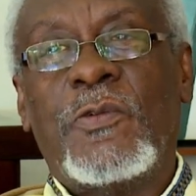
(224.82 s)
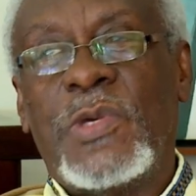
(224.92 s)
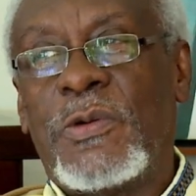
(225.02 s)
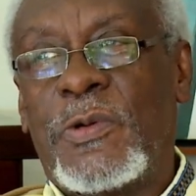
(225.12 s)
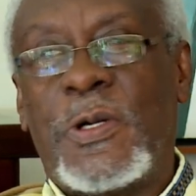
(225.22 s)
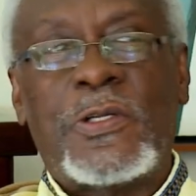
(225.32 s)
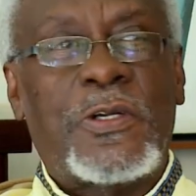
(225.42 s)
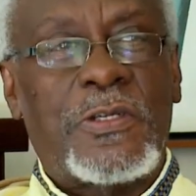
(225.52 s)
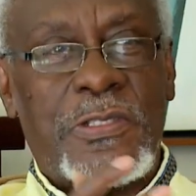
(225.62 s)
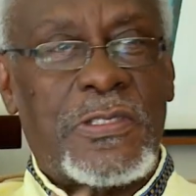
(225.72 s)
We were
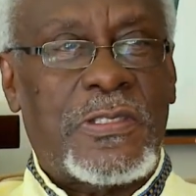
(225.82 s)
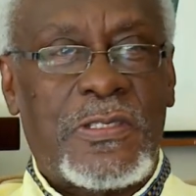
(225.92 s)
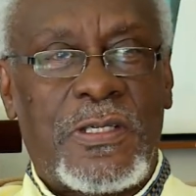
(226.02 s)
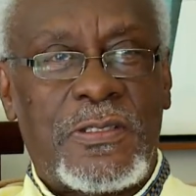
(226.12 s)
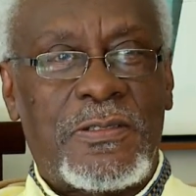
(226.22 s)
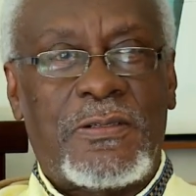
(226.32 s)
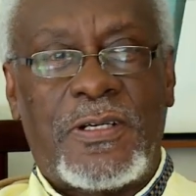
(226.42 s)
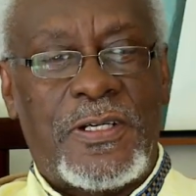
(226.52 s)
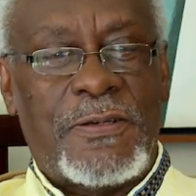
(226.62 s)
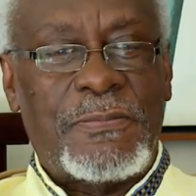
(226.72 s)
just
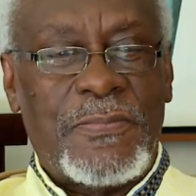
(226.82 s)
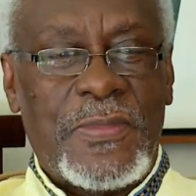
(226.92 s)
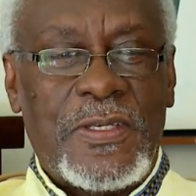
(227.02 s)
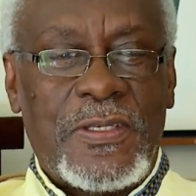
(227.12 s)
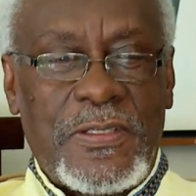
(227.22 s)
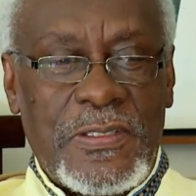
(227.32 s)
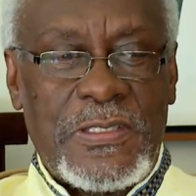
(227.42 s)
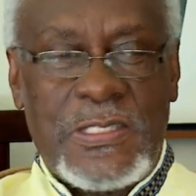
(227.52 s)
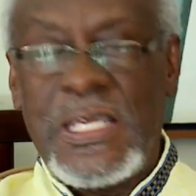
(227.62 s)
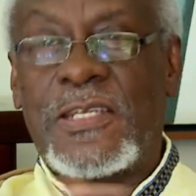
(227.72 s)

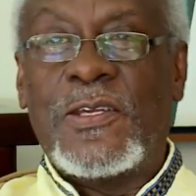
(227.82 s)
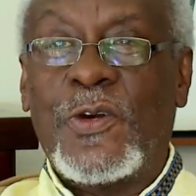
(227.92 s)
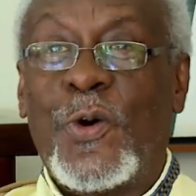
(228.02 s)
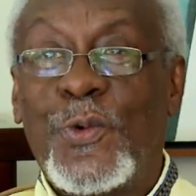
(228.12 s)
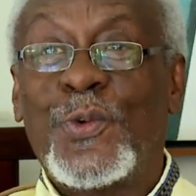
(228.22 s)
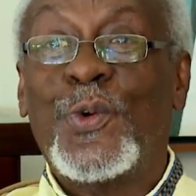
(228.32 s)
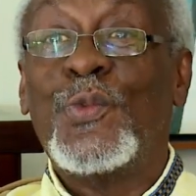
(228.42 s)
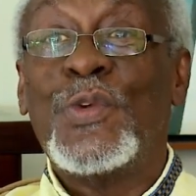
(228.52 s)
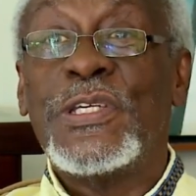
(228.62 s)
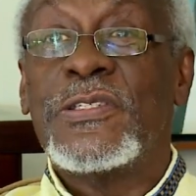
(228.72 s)
setting out
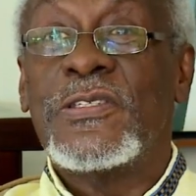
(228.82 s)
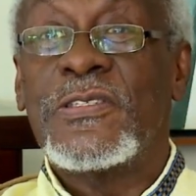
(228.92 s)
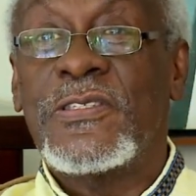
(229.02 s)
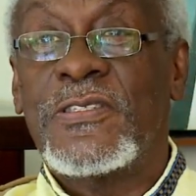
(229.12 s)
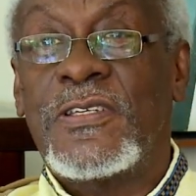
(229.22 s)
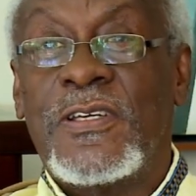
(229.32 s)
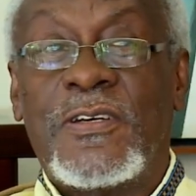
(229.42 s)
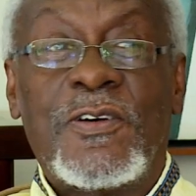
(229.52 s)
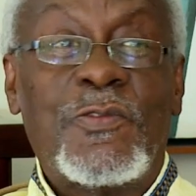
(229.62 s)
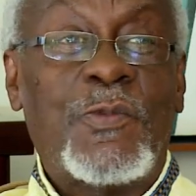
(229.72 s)
good reasons
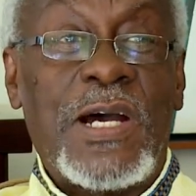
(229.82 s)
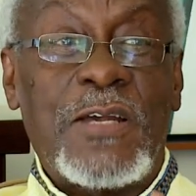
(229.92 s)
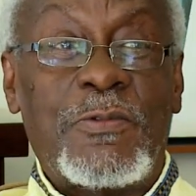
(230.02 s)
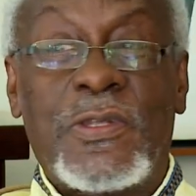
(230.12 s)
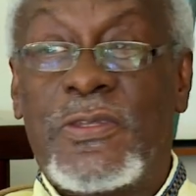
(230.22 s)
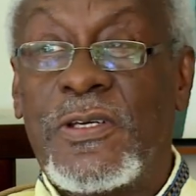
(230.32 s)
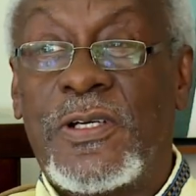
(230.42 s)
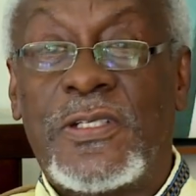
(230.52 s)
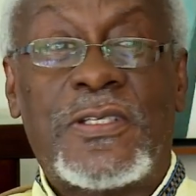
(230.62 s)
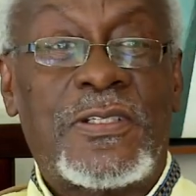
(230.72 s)
why we
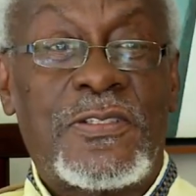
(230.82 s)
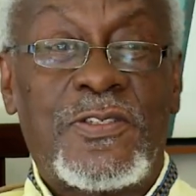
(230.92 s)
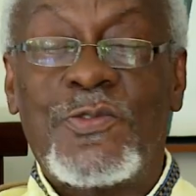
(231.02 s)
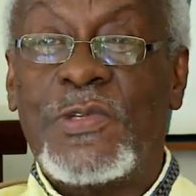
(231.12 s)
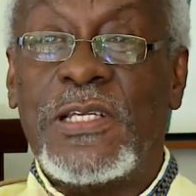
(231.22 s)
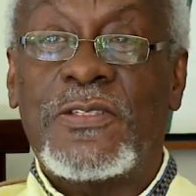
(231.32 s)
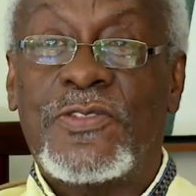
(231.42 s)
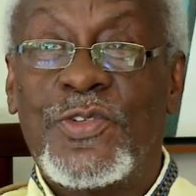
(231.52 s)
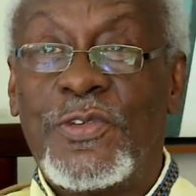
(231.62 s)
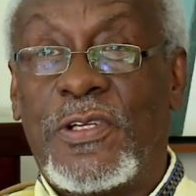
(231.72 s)
thought students
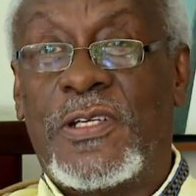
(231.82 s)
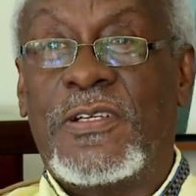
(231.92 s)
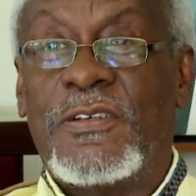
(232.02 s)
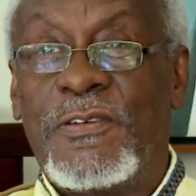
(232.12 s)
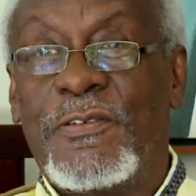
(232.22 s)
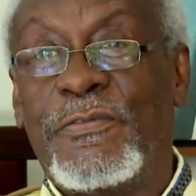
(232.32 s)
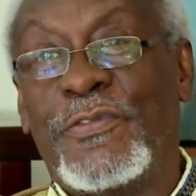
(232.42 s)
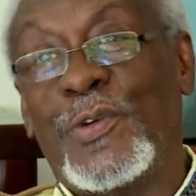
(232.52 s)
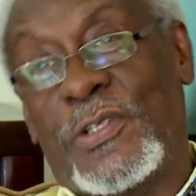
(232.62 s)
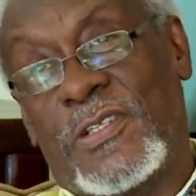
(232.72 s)
should
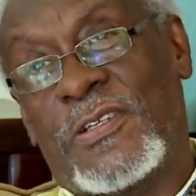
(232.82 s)
vote.